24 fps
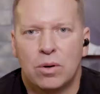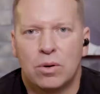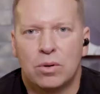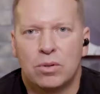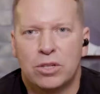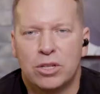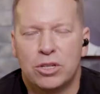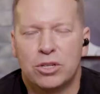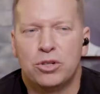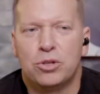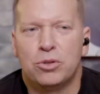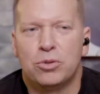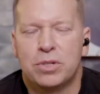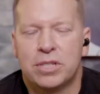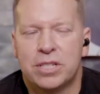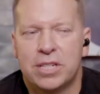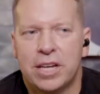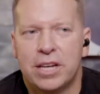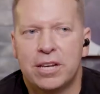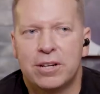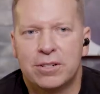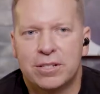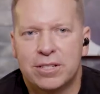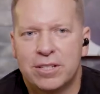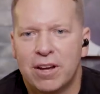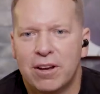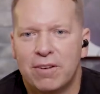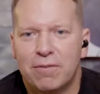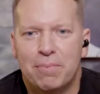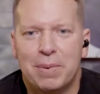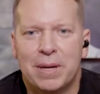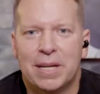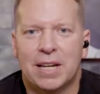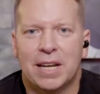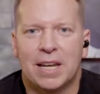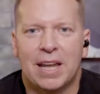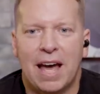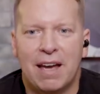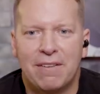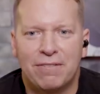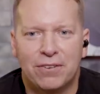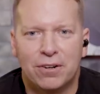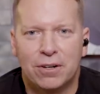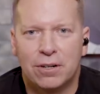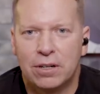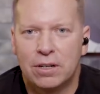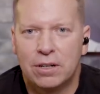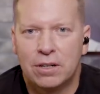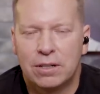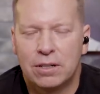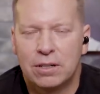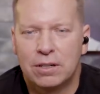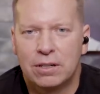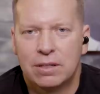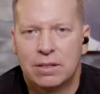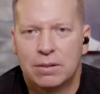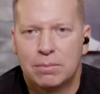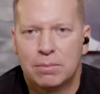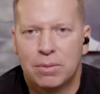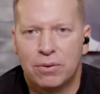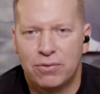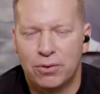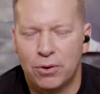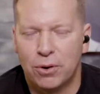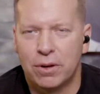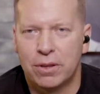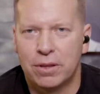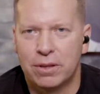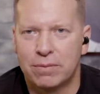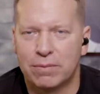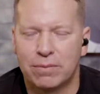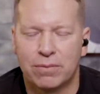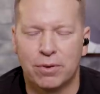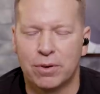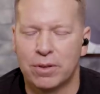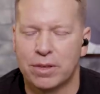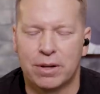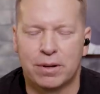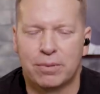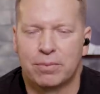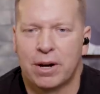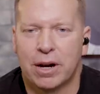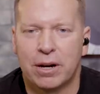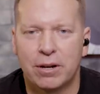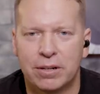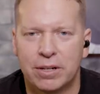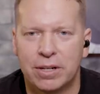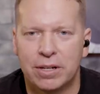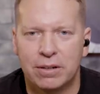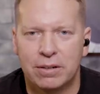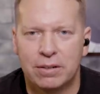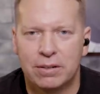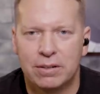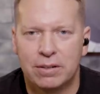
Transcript: Did you see yourself being a lifer before, before the record deal